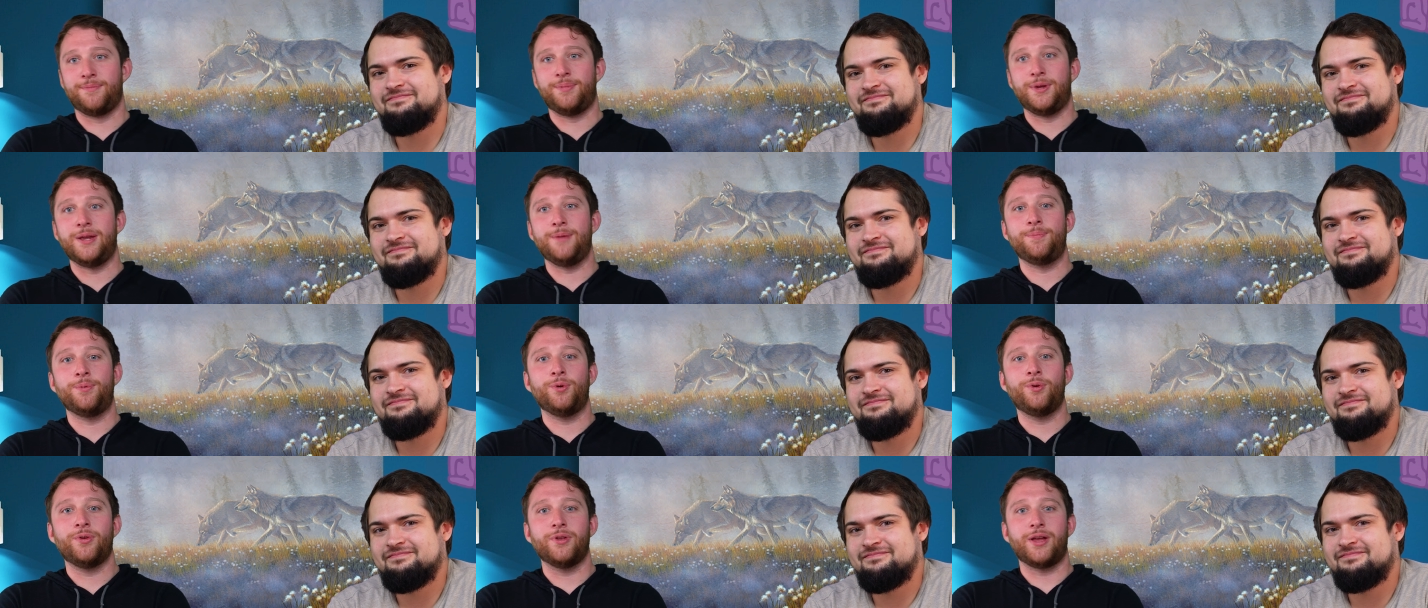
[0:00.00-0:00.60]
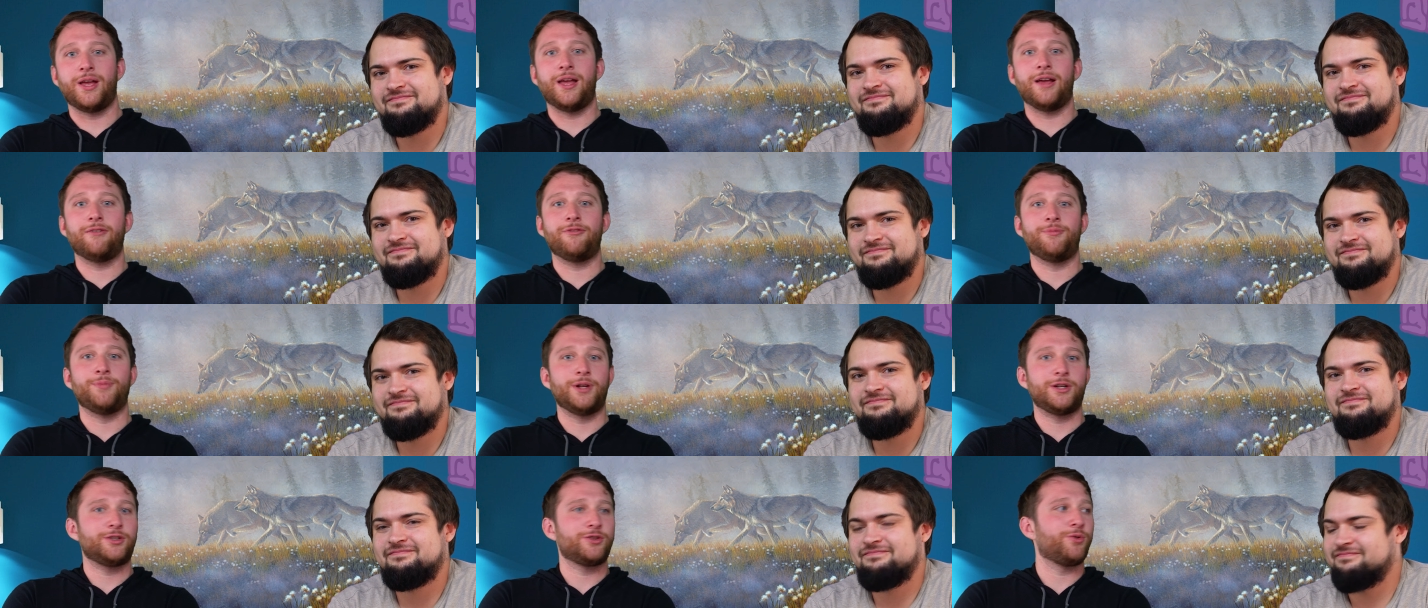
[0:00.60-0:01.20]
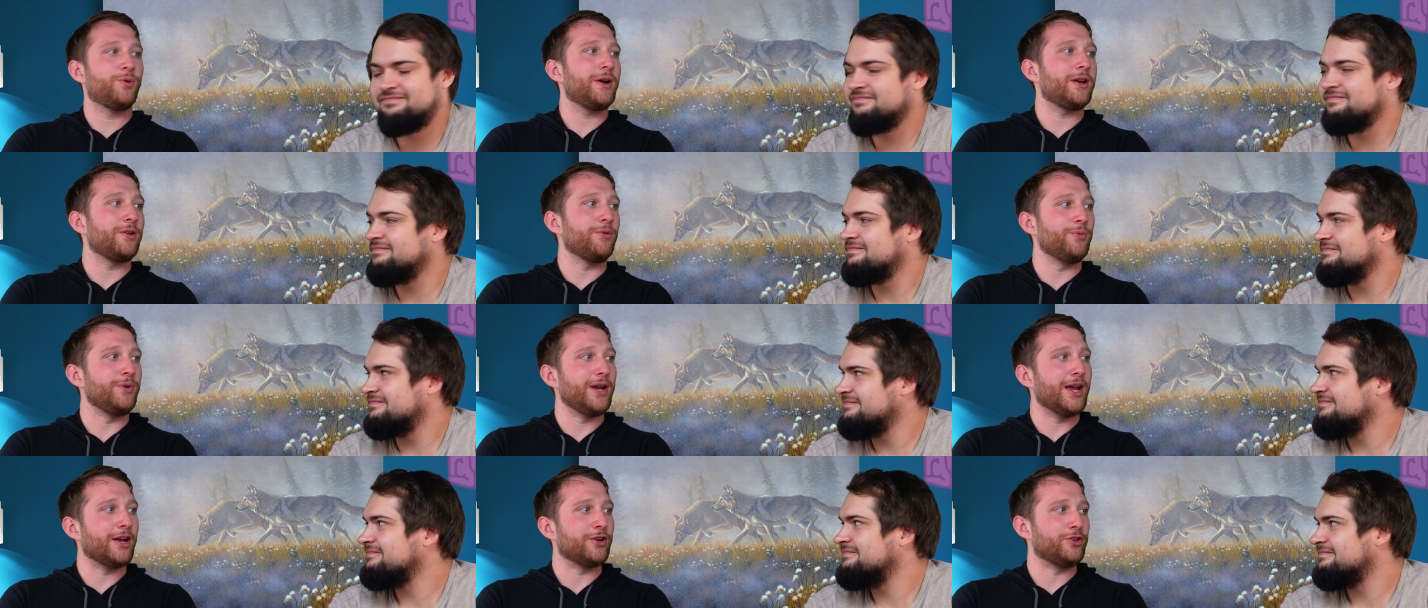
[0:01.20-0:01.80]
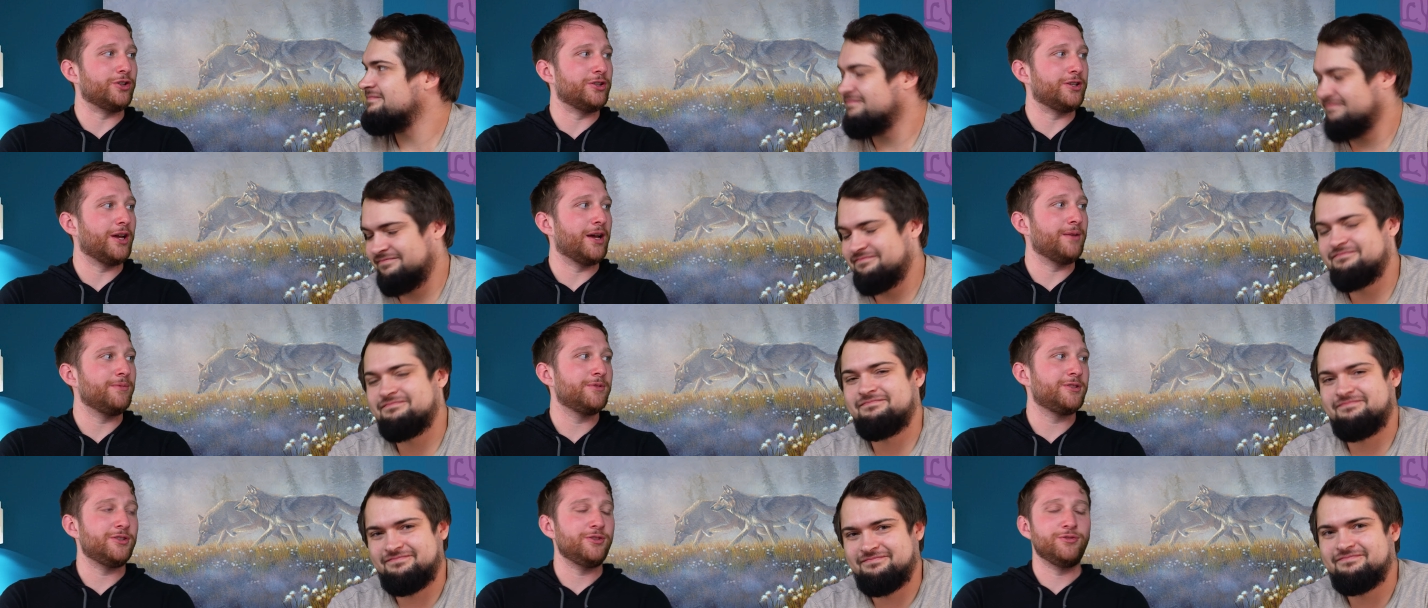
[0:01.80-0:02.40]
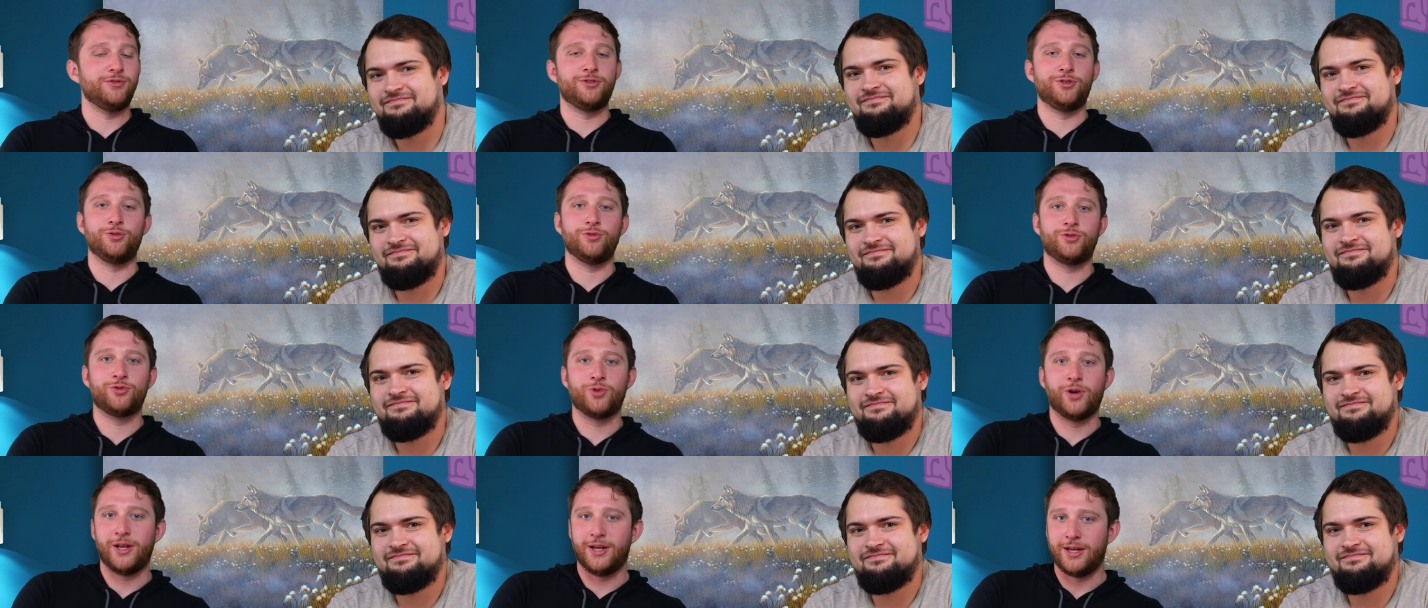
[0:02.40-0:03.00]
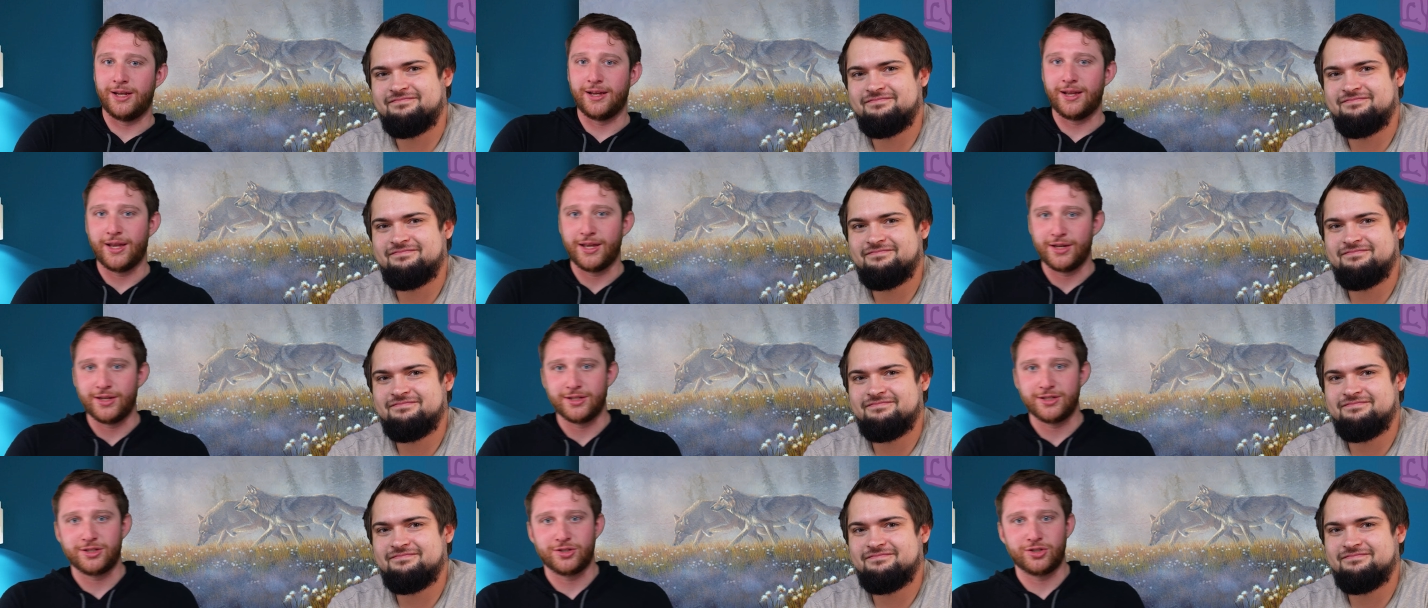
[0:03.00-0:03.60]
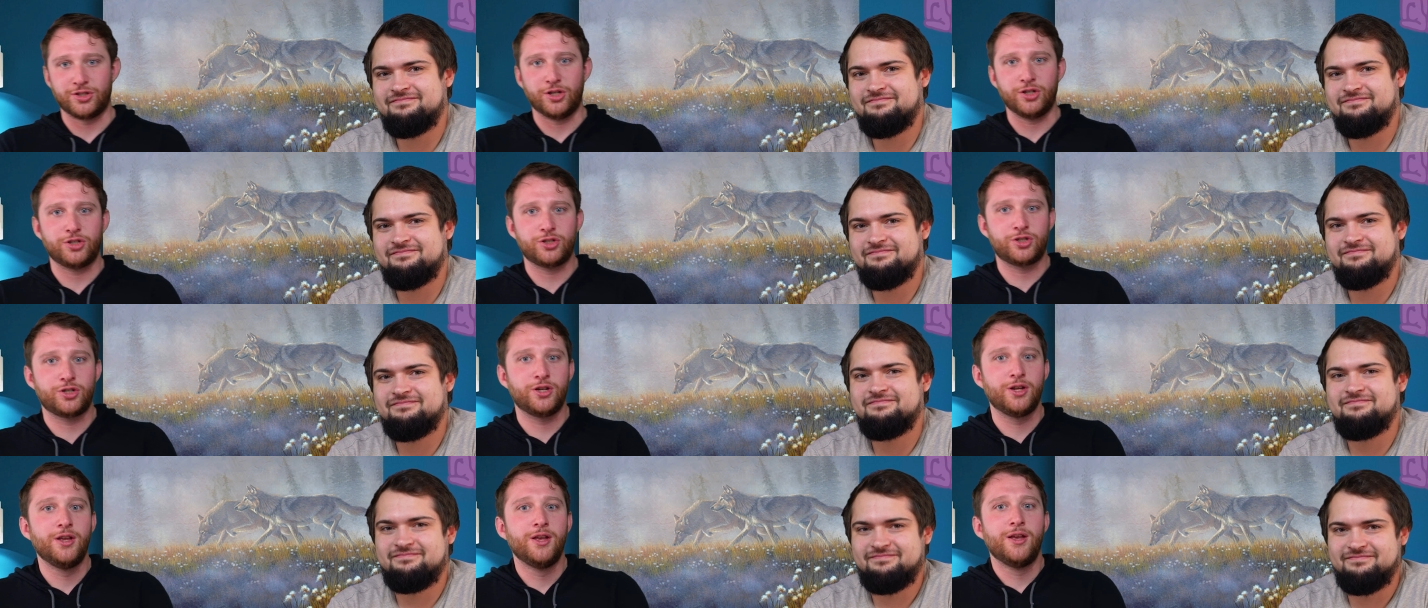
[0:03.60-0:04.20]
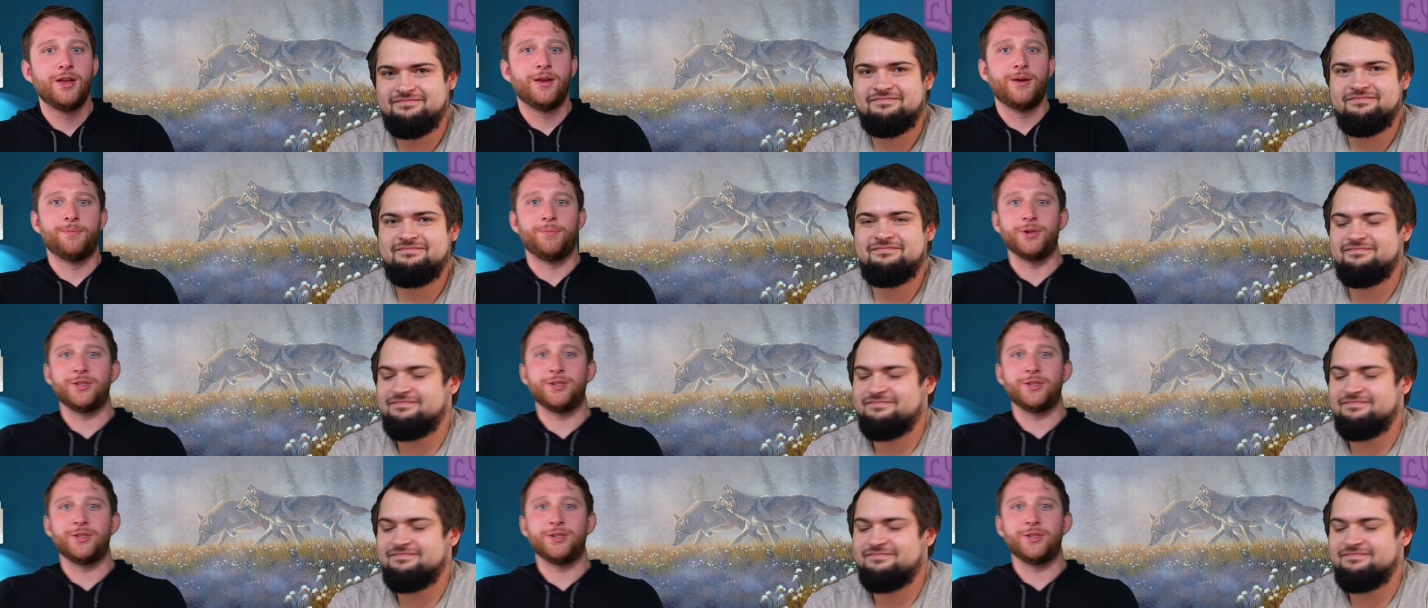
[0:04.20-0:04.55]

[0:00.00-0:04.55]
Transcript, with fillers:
Speaker 1: people have much quicker reaction times due to training and such, mm.